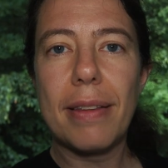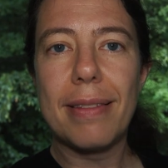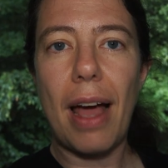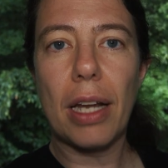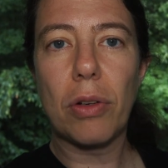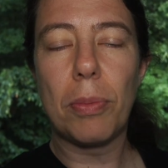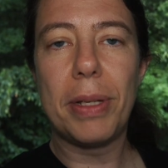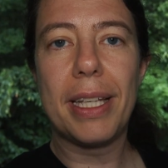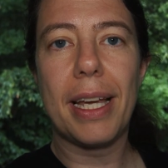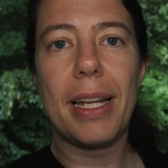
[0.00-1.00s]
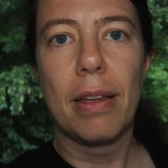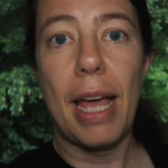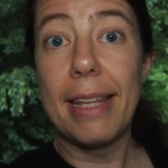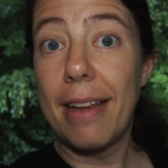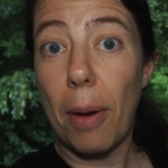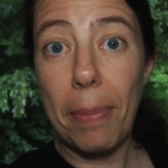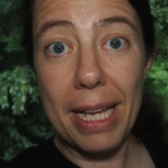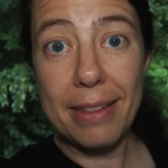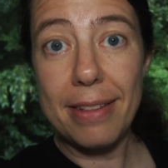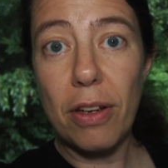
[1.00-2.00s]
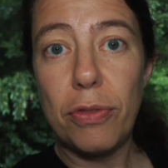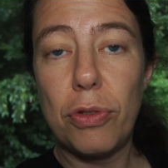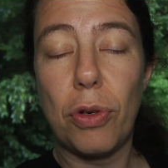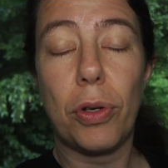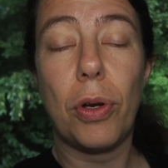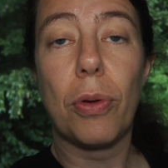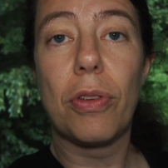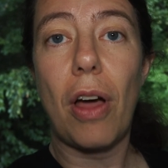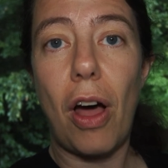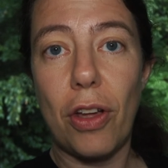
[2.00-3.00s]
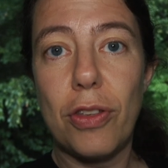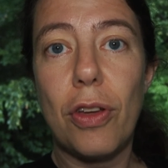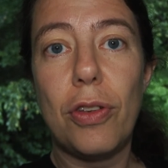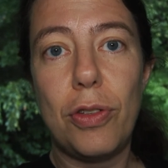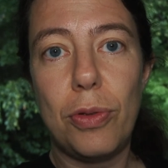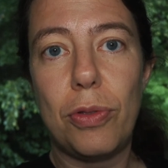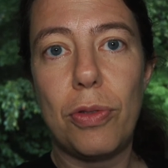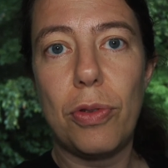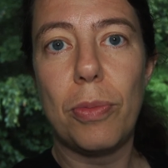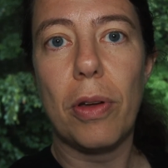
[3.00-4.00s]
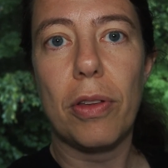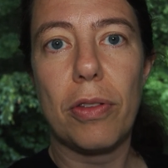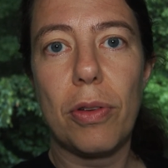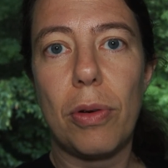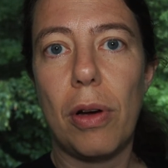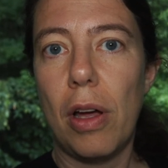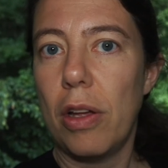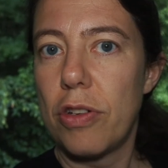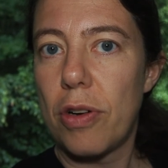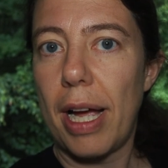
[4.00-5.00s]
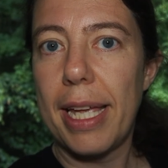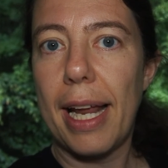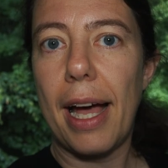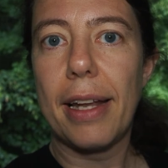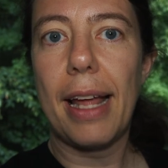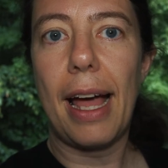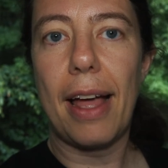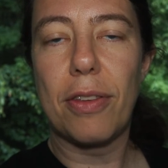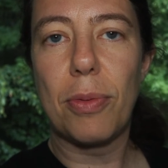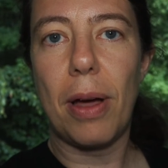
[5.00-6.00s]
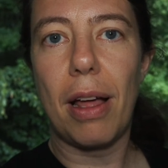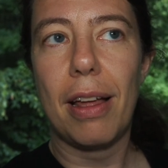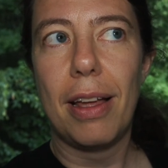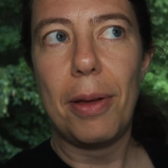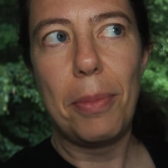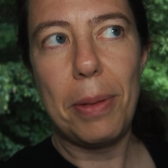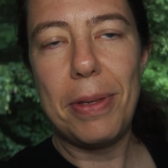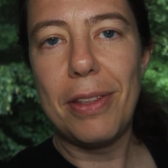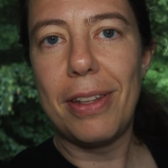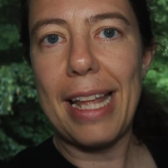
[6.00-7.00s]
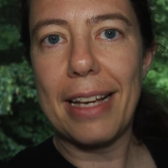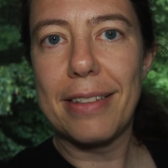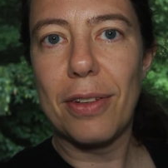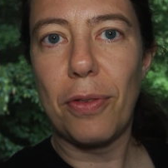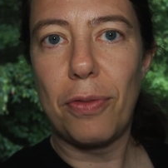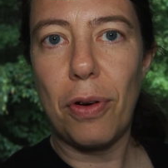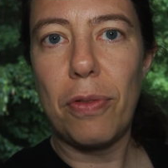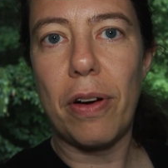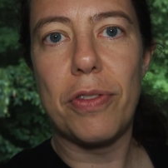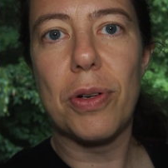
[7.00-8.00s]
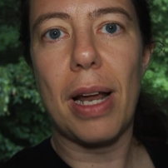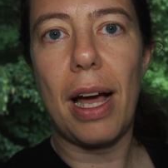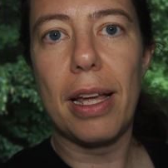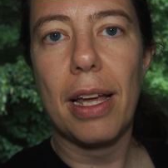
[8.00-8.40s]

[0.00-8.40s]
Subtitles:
that complicated, and there are plenty of tutorials on YouTube. So try it out as well, maybe the next 4th of July.